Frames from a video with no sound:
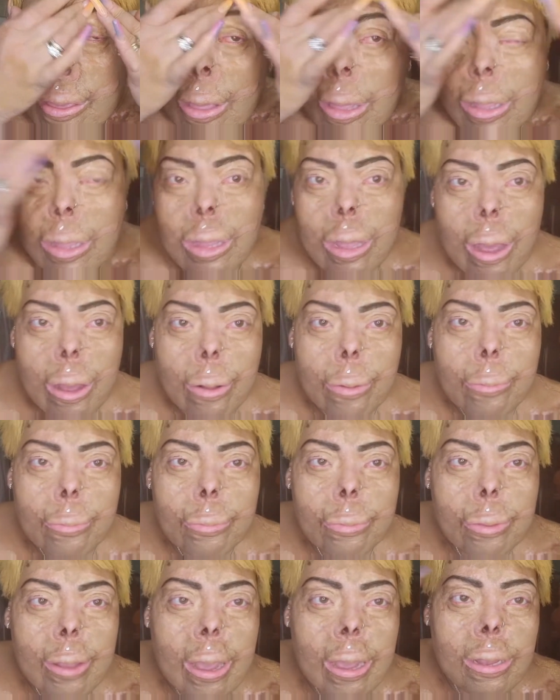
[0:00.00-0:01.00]
So
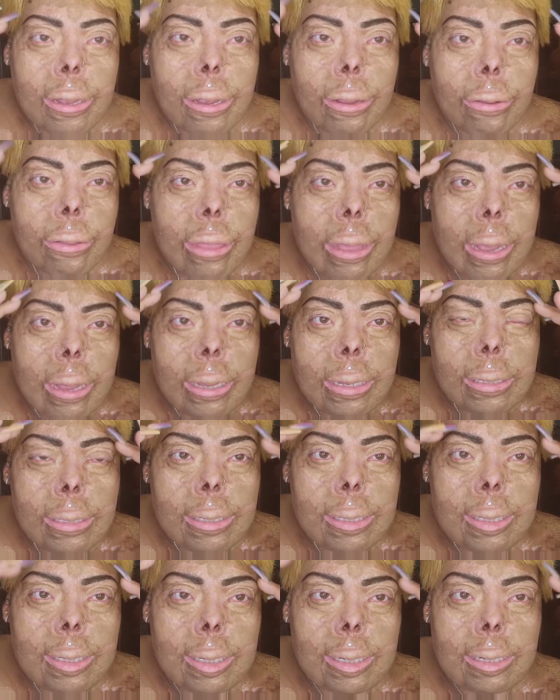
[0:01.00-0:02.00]
I do
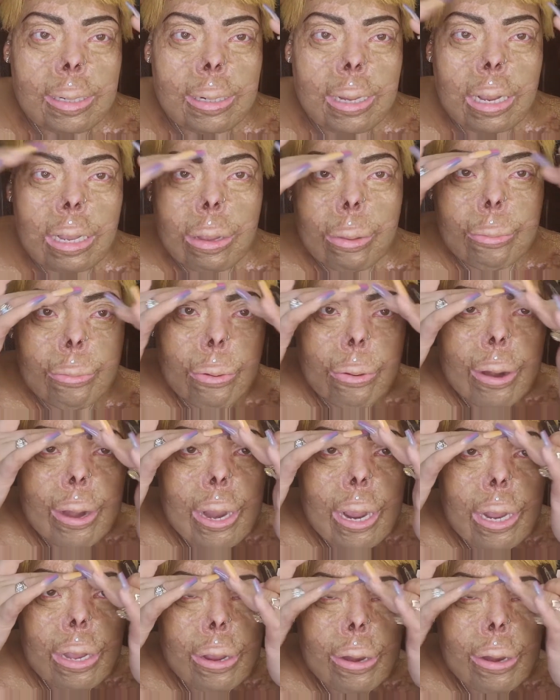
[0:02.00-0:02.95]
this in the morning.